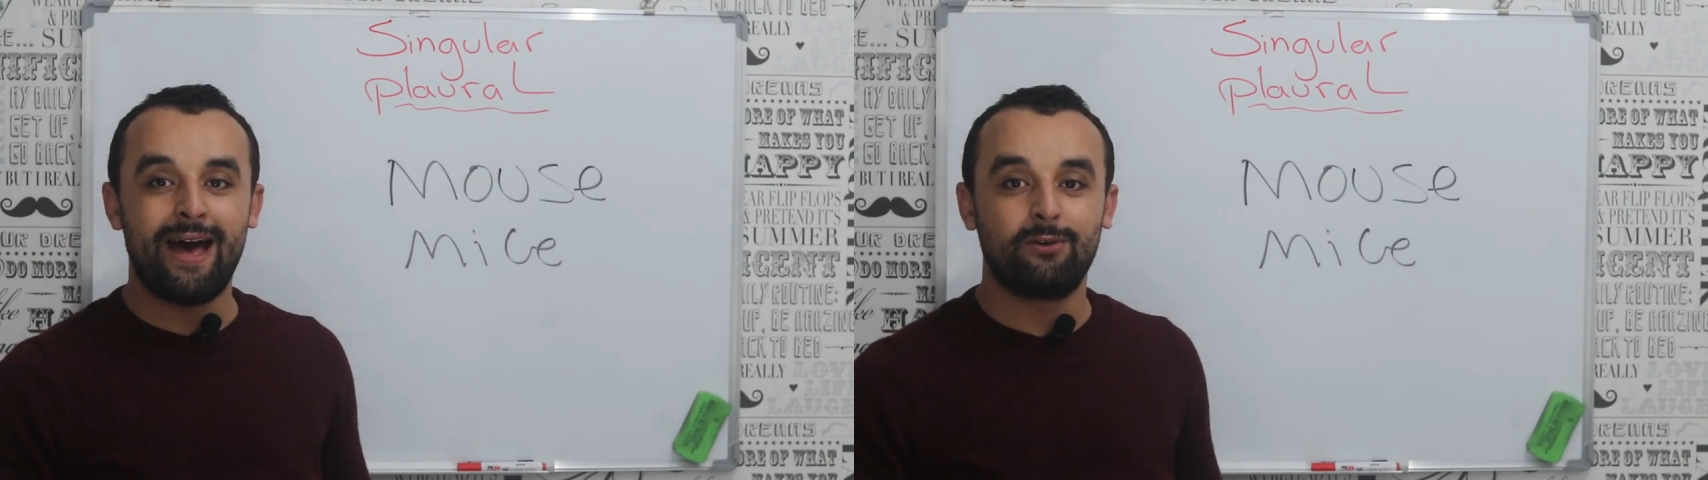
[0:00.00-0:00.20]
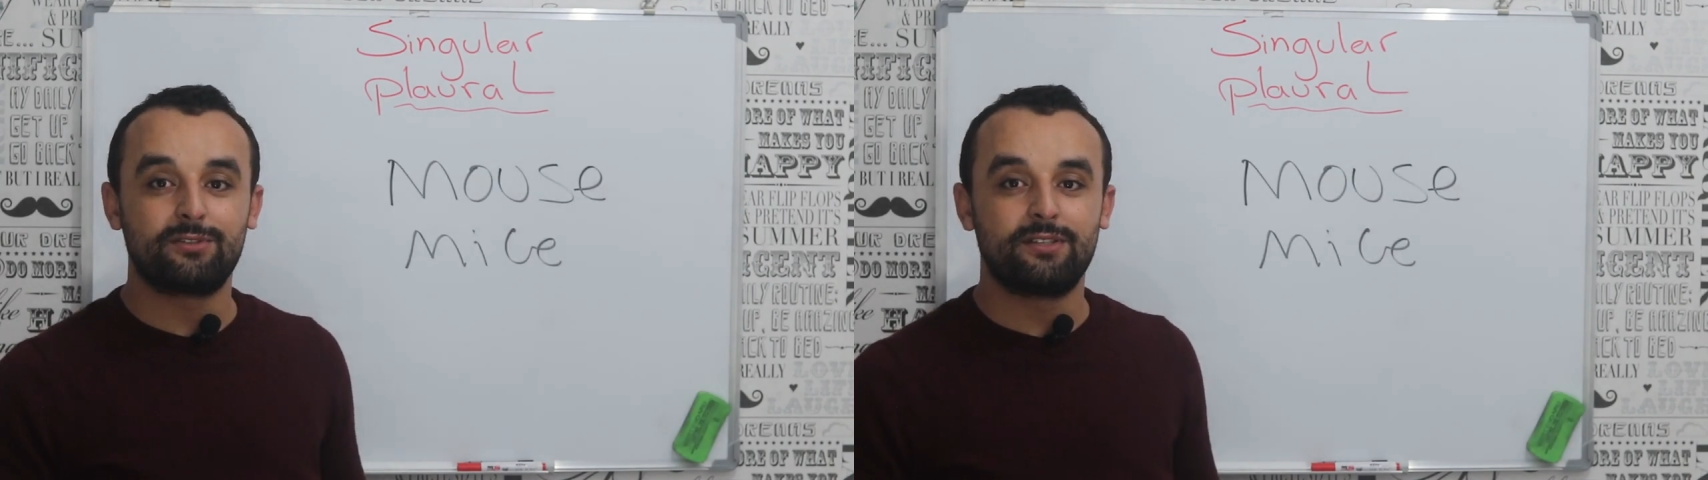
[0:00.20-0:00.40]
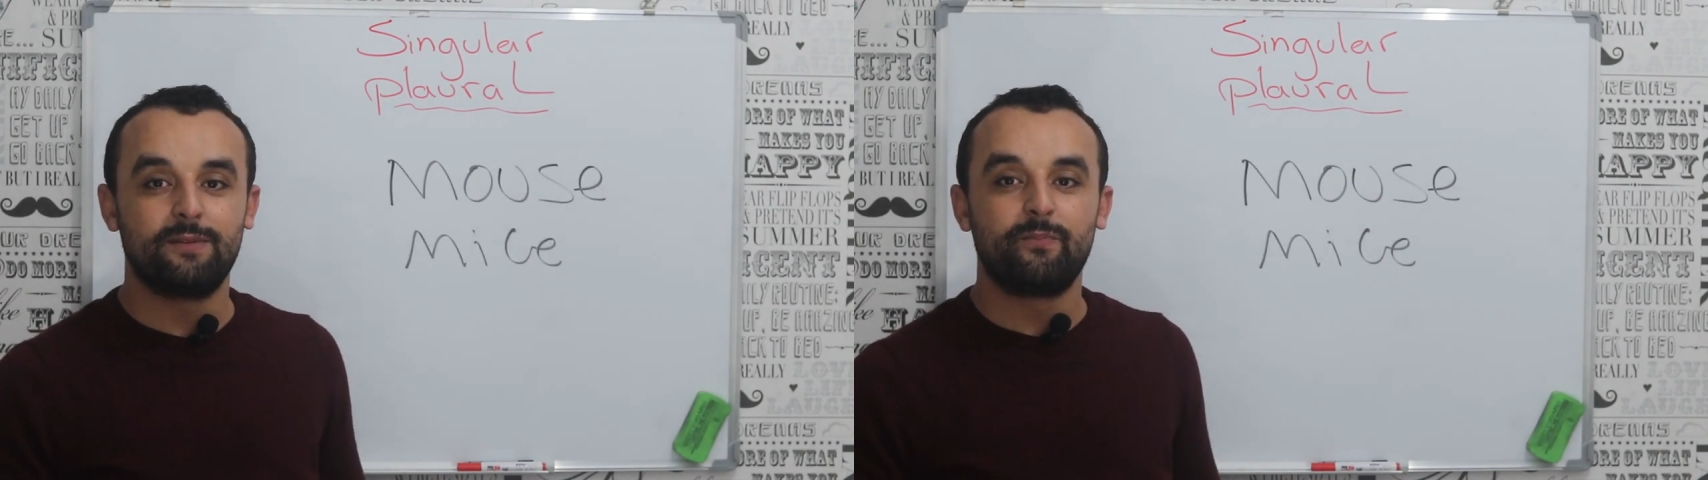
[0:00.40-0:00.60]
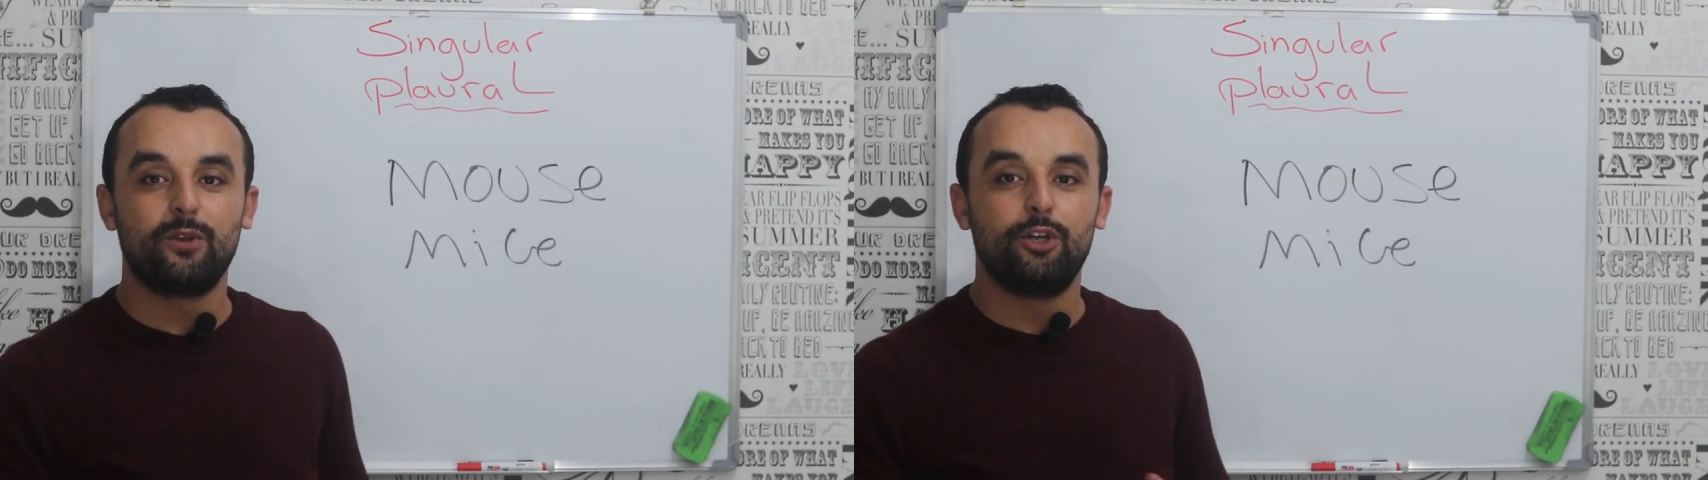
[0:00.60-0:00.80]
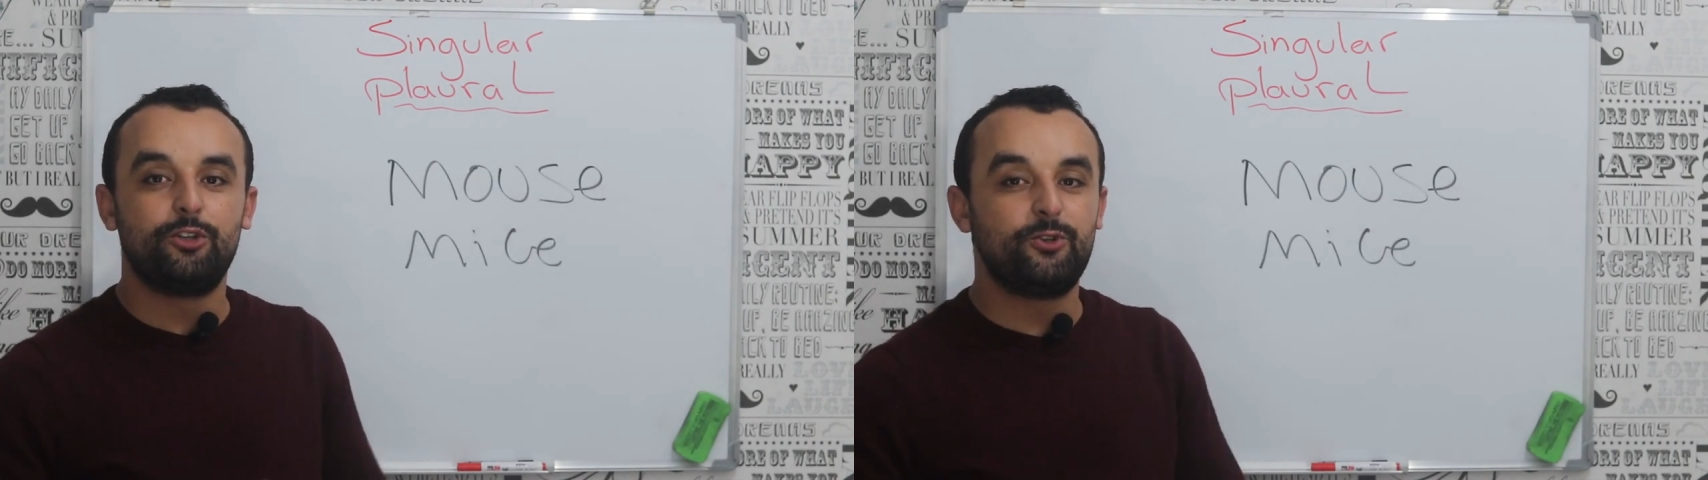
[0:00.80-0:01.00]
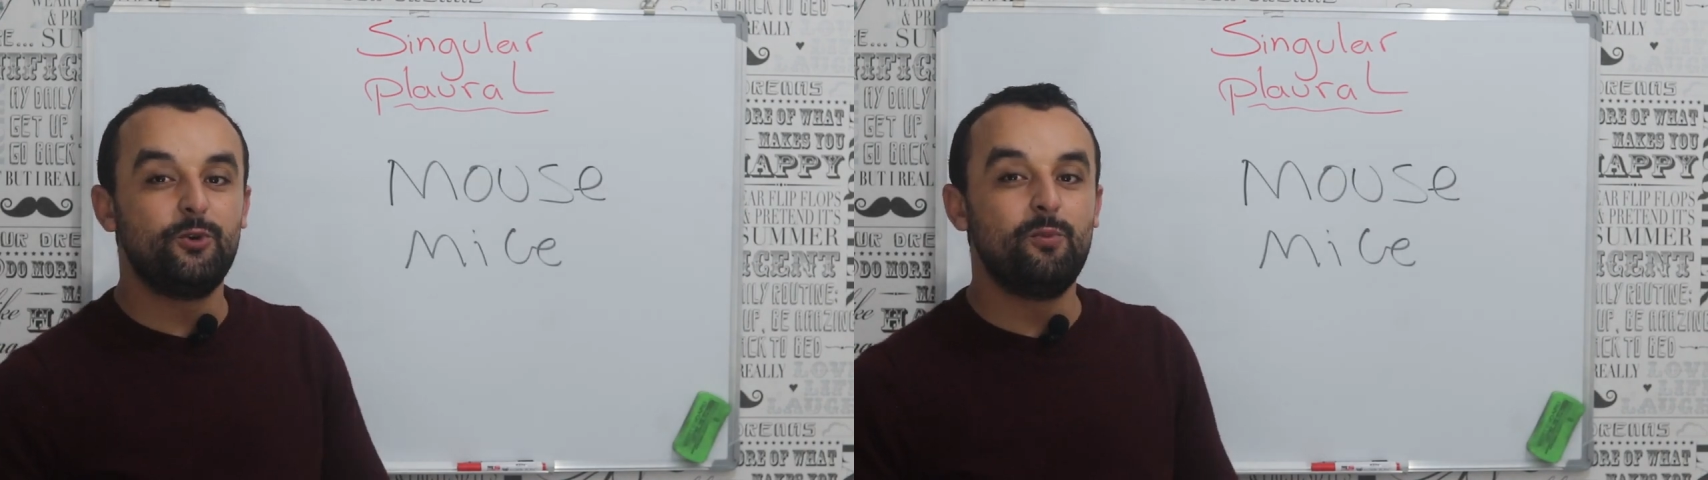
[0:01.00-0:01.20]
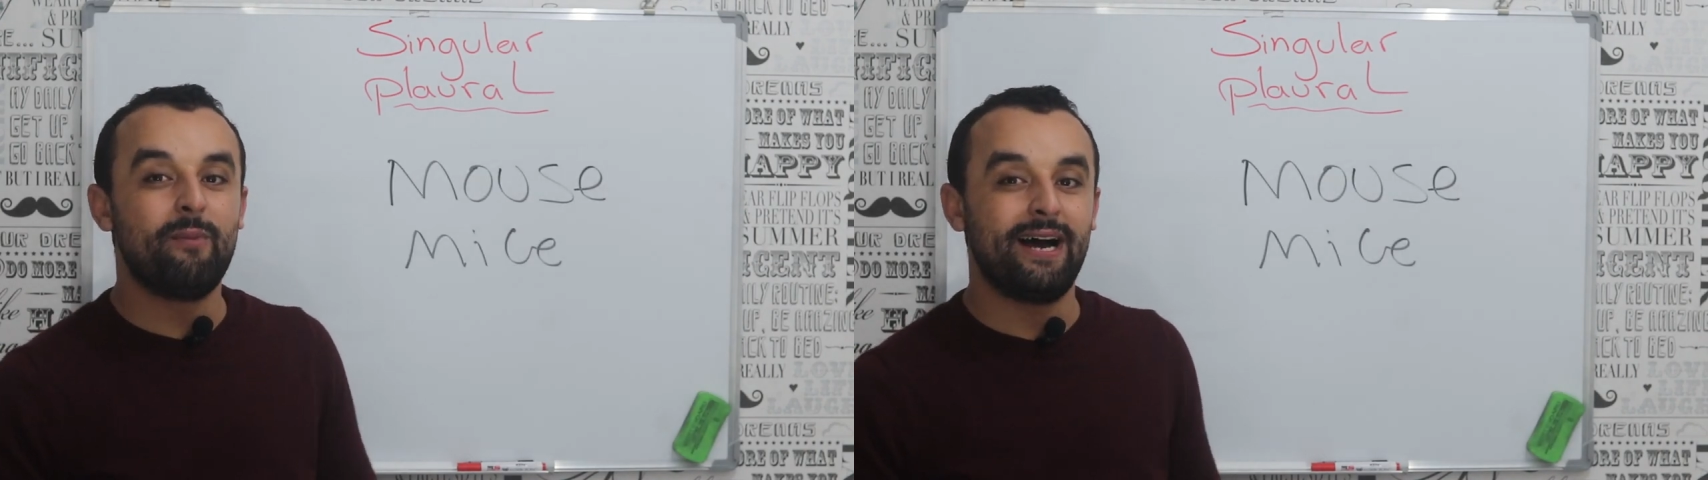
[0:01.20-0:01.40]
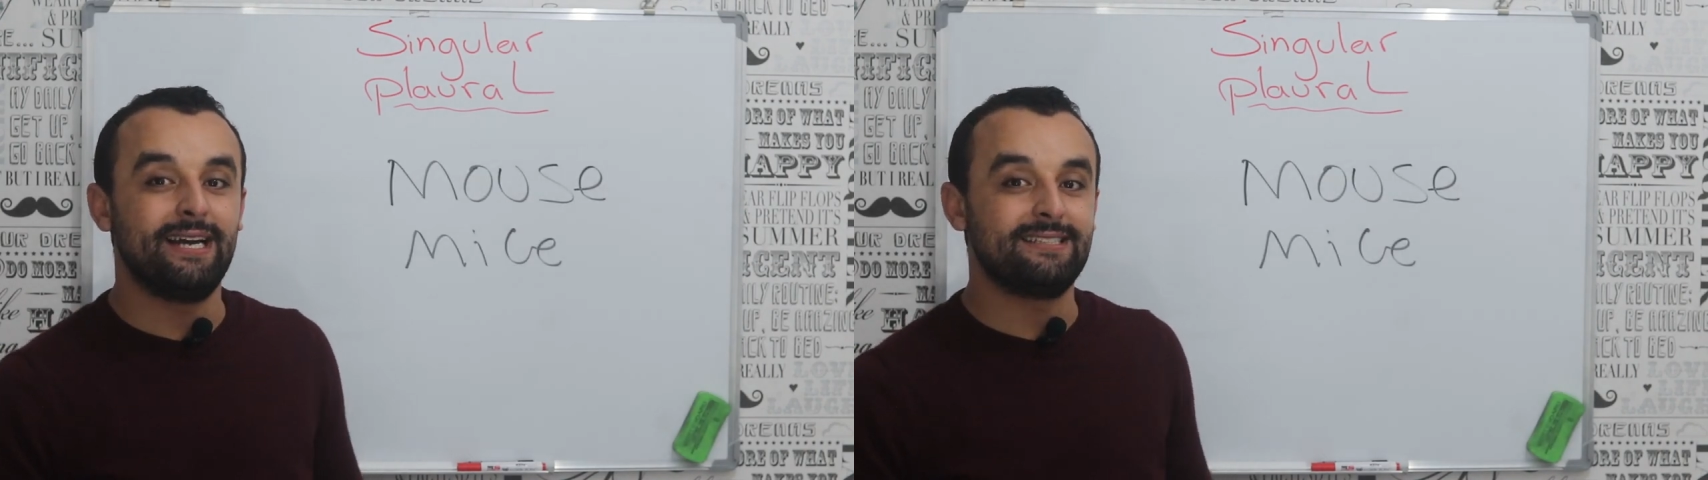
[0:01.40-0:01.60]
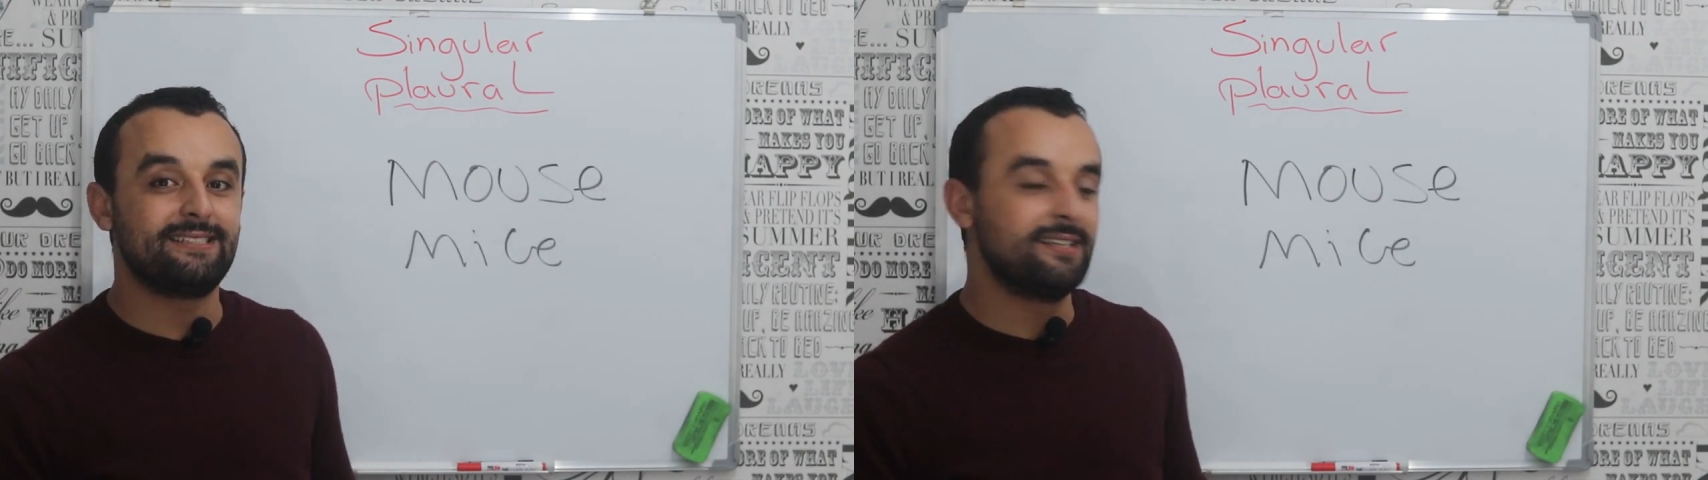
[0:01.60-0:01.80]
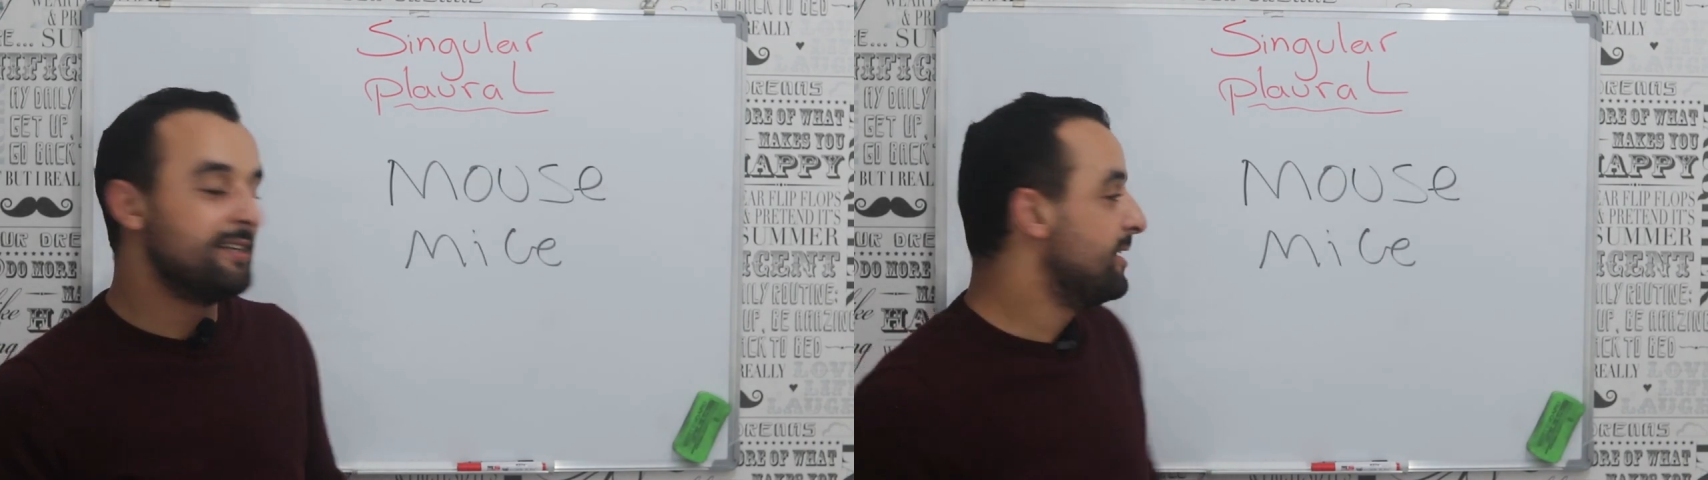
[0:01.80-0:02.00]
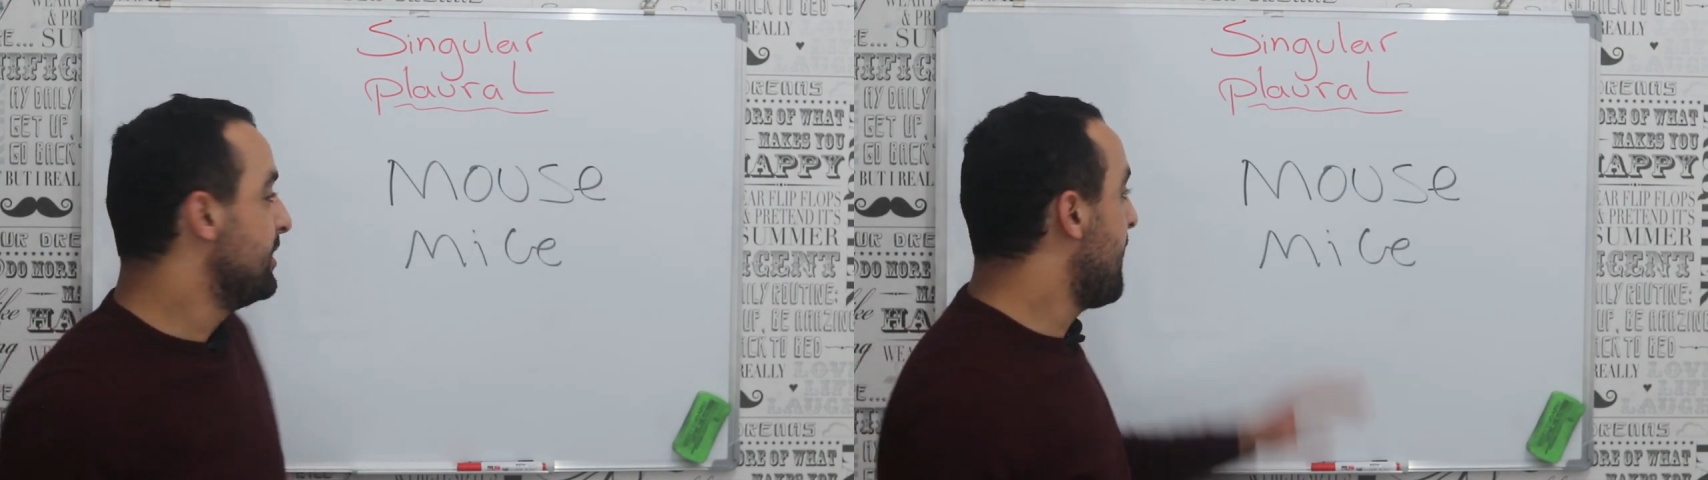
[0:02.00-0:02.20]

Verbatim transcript: mouse, two mice.